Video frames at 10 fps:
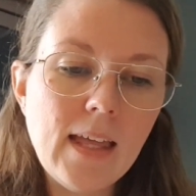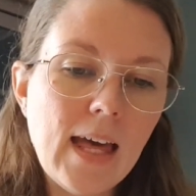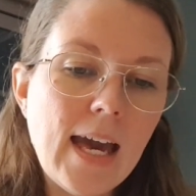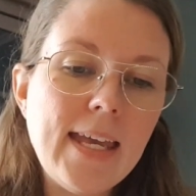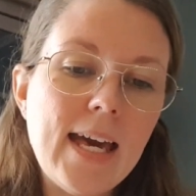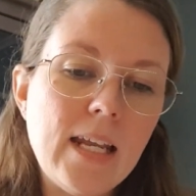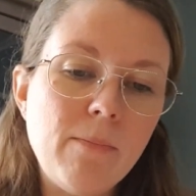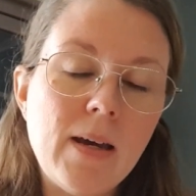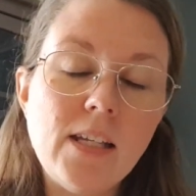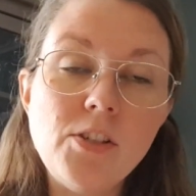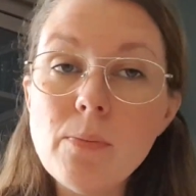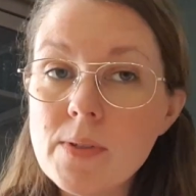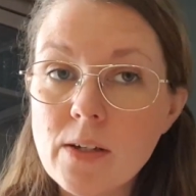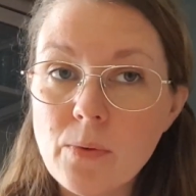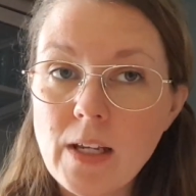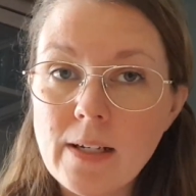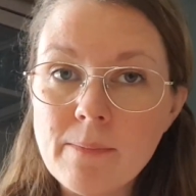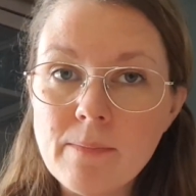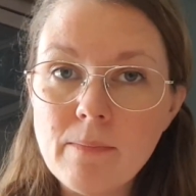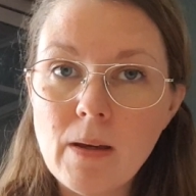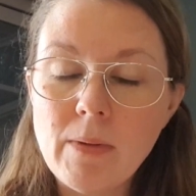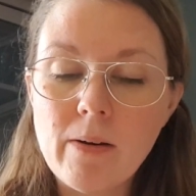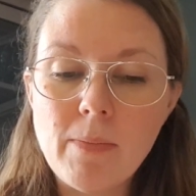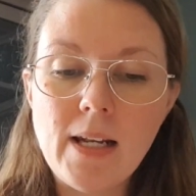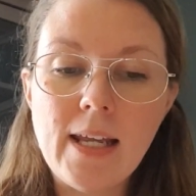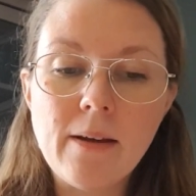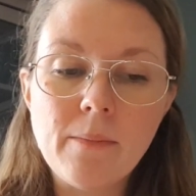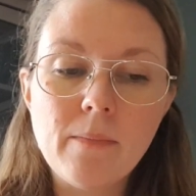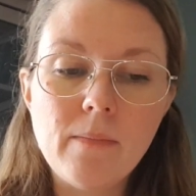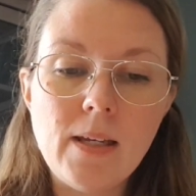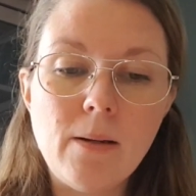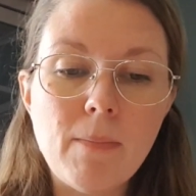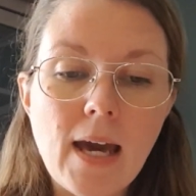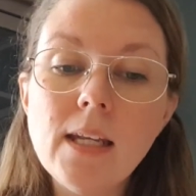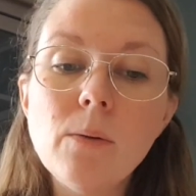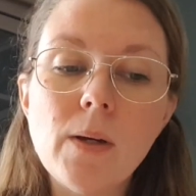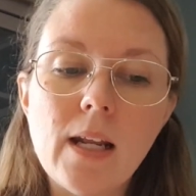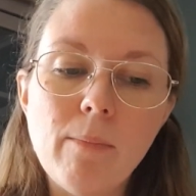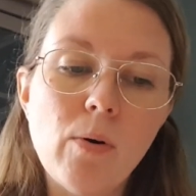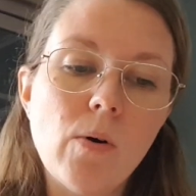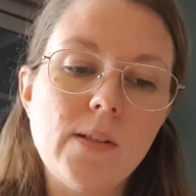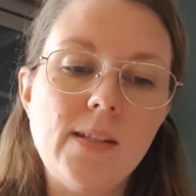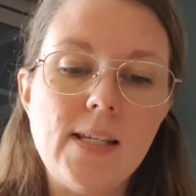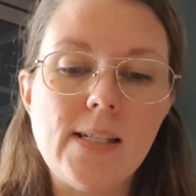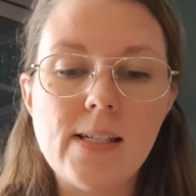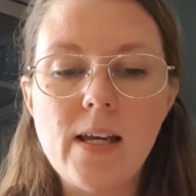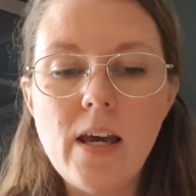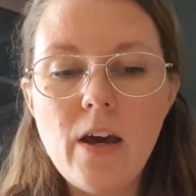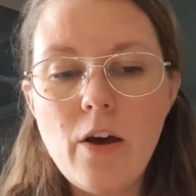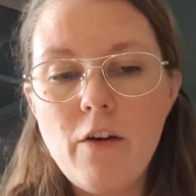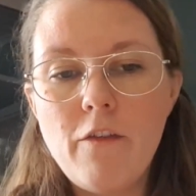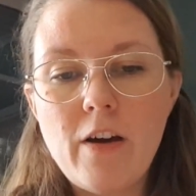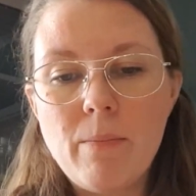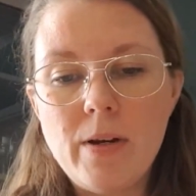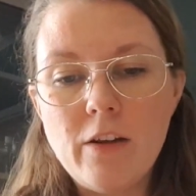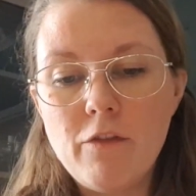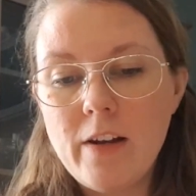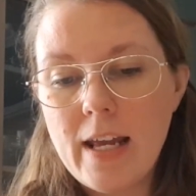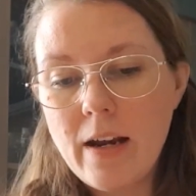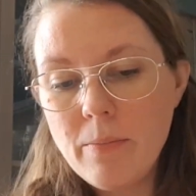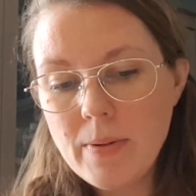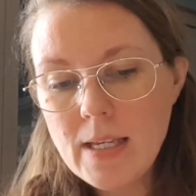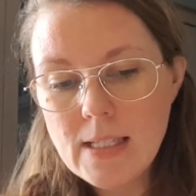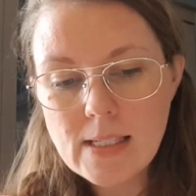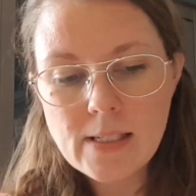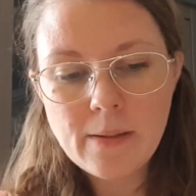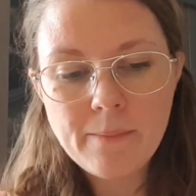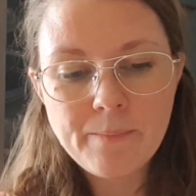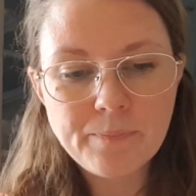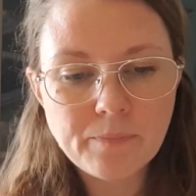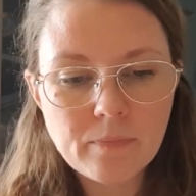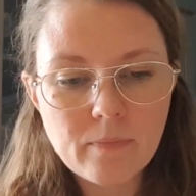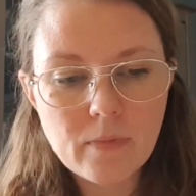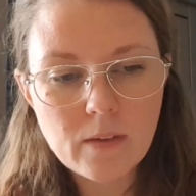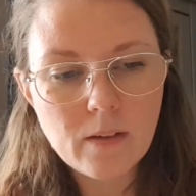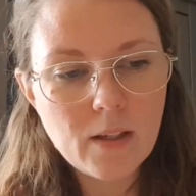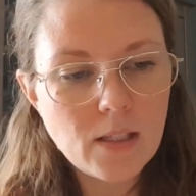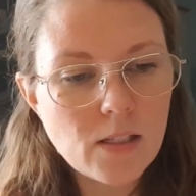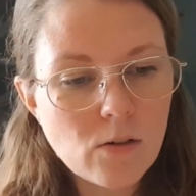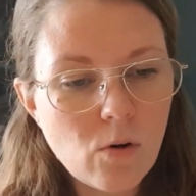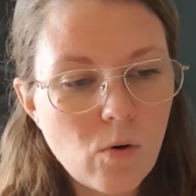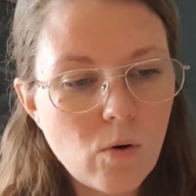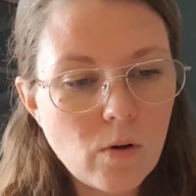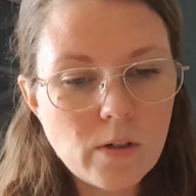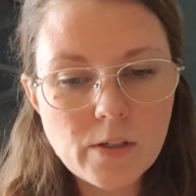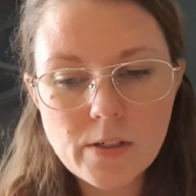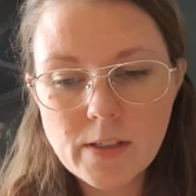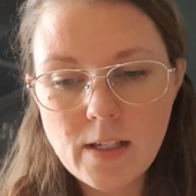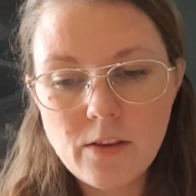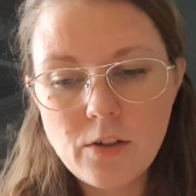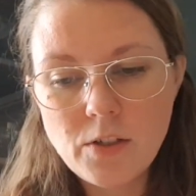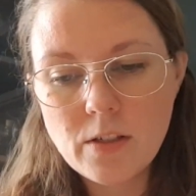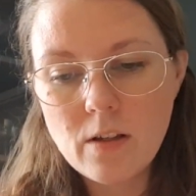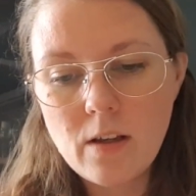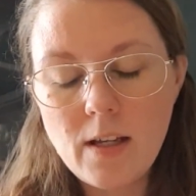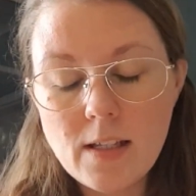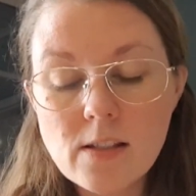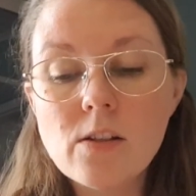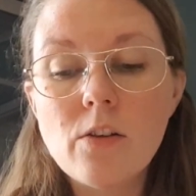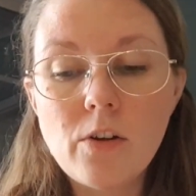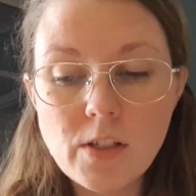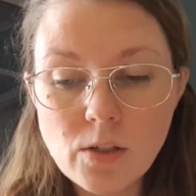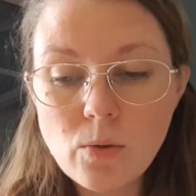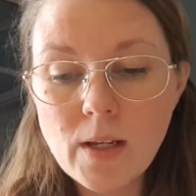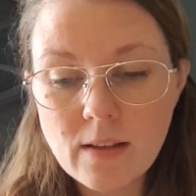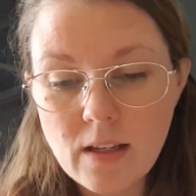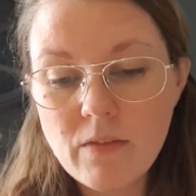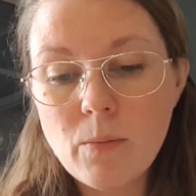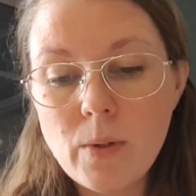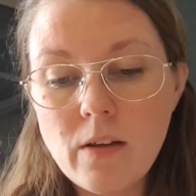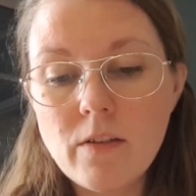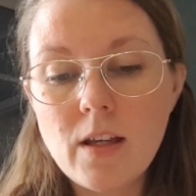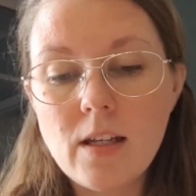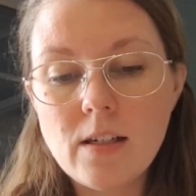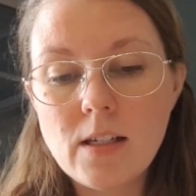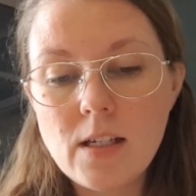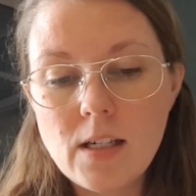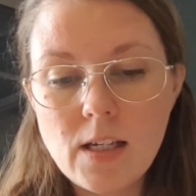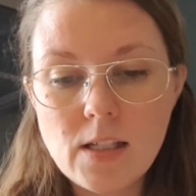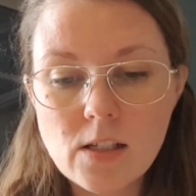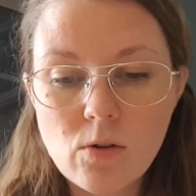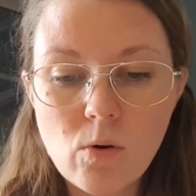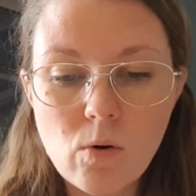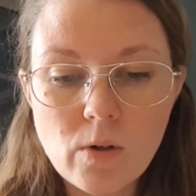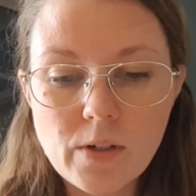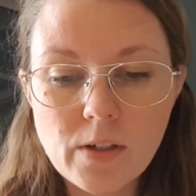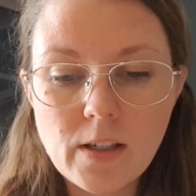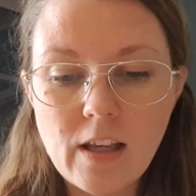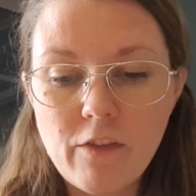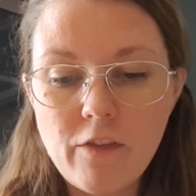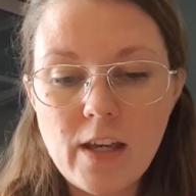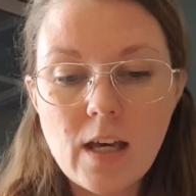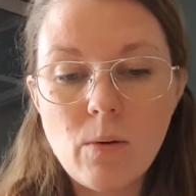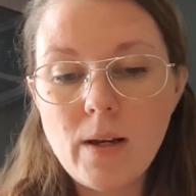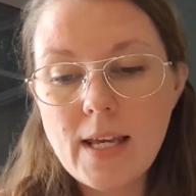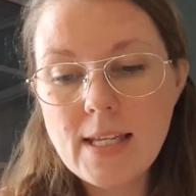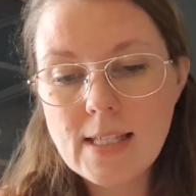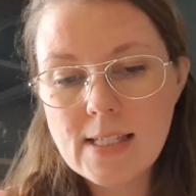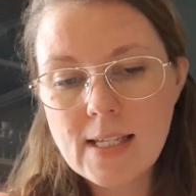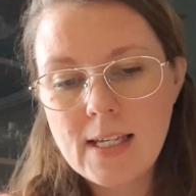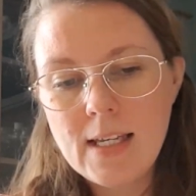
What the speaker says: I had my Gypsy Queen by Mirabilia in mind when I bought this fabric flare piece. It's 32 count even weave, and it's called Café au Lait.